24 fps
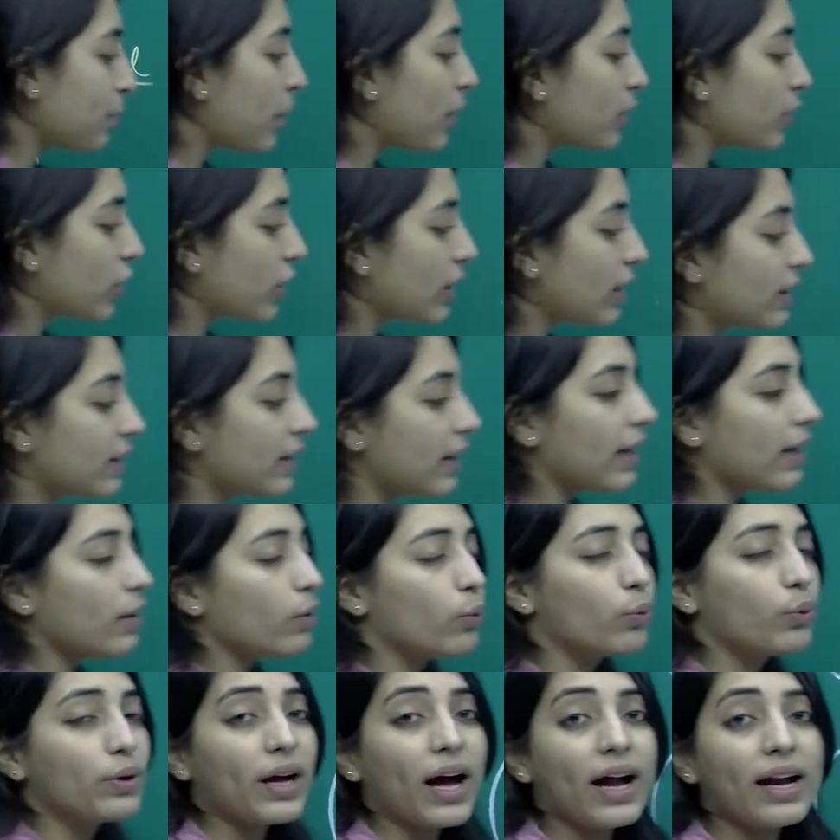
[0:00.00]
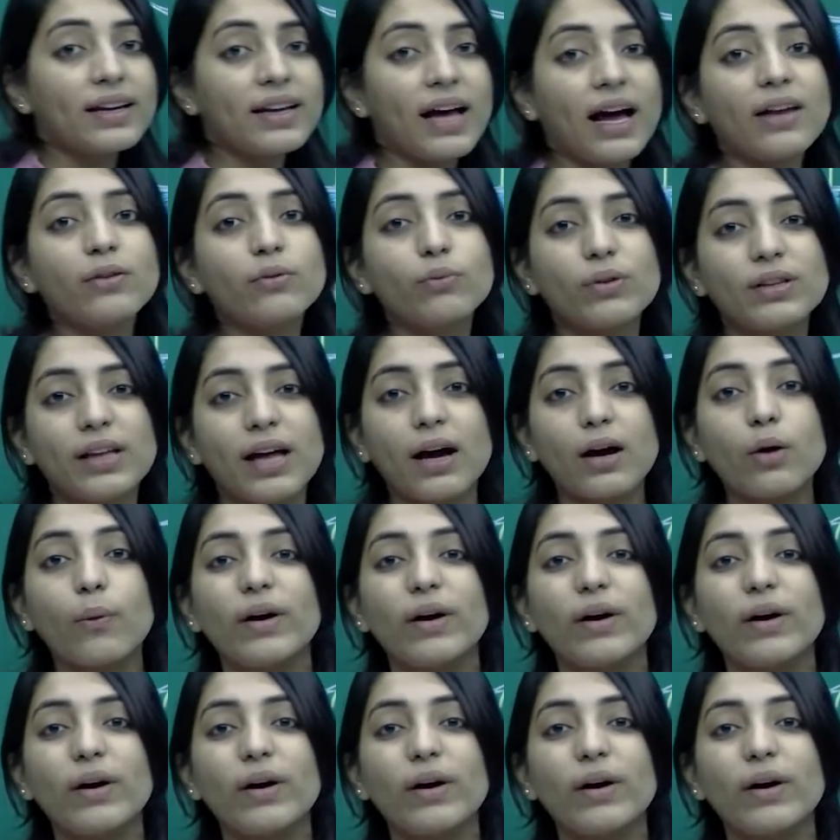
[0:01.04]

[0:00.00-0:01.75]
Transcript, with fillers: particular thing we are done with our